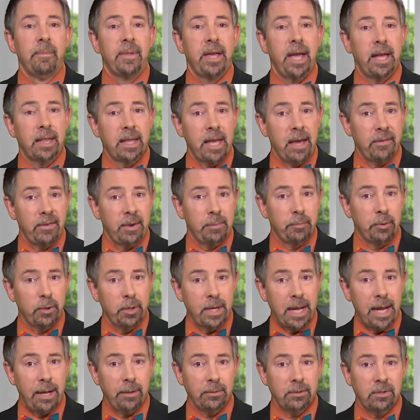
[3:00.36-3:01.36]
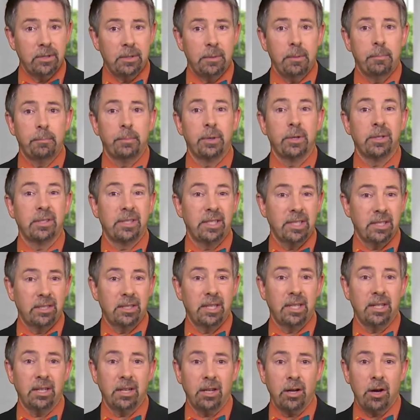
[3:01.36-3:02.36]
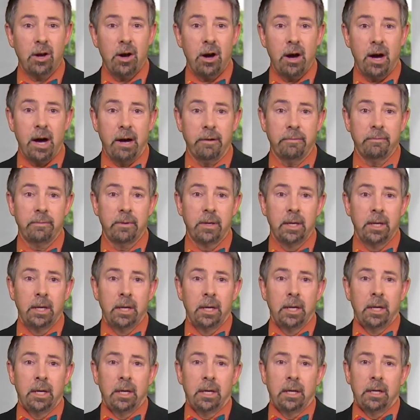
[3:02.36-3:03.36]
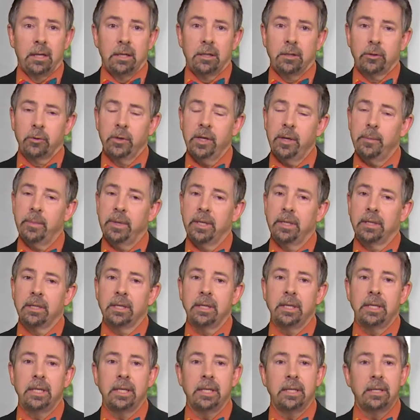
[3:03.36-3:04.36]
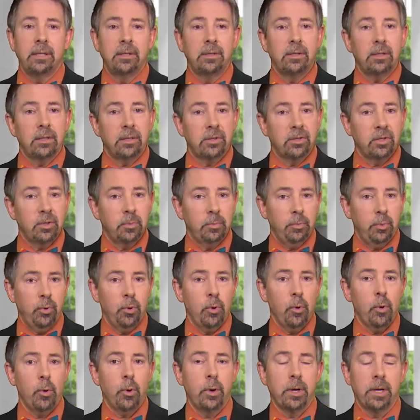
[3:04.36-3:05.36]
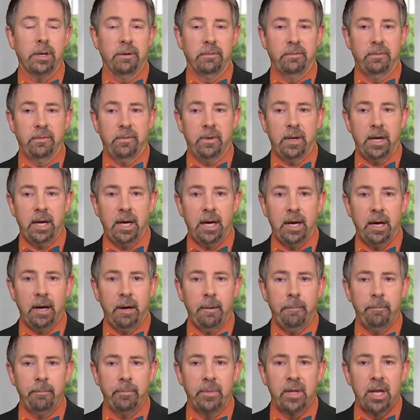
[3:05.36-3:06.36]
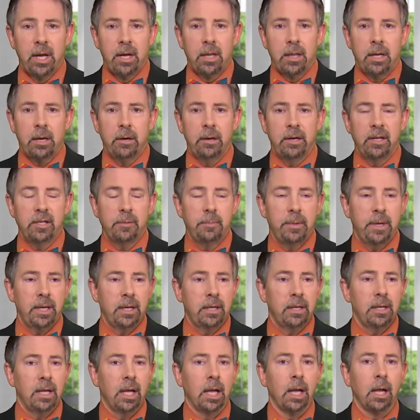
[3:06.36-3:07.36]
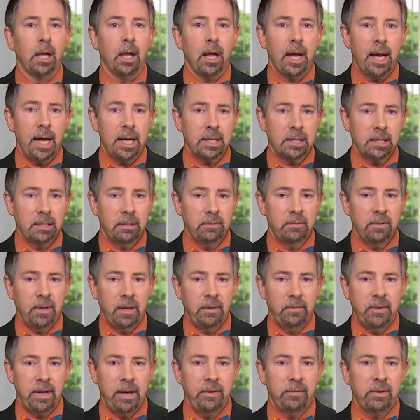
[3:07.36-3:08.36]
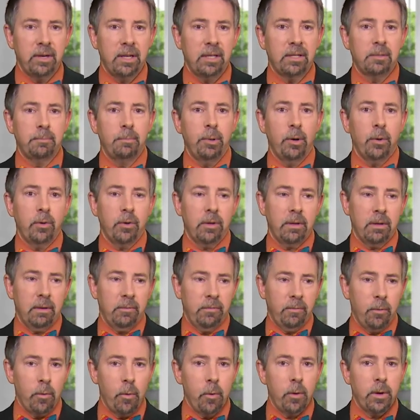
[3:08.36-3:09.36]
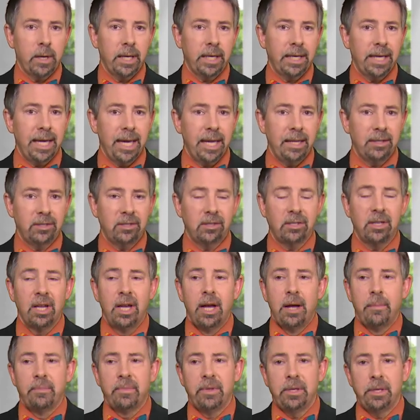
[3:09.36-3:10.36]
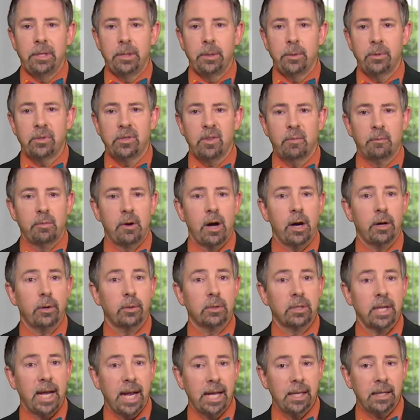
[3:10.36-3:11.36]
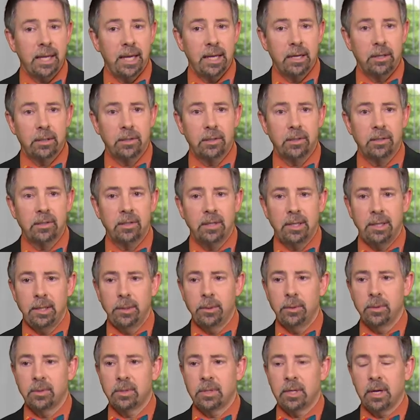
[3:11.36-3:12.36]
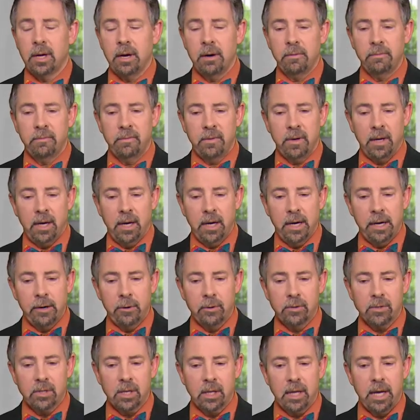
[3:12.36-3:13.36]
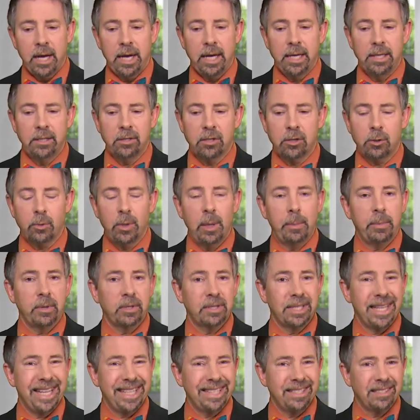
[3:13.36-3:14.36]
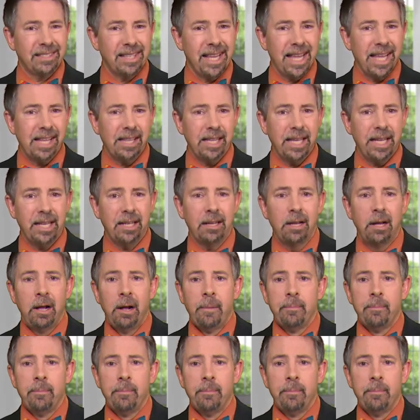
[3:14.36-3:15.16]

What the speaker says: and they have a pronounced persistent cough. Treatment is supportive. There has been lots of evidence both for and against the use of bronchodilators, the use of aerosolized 3% saline.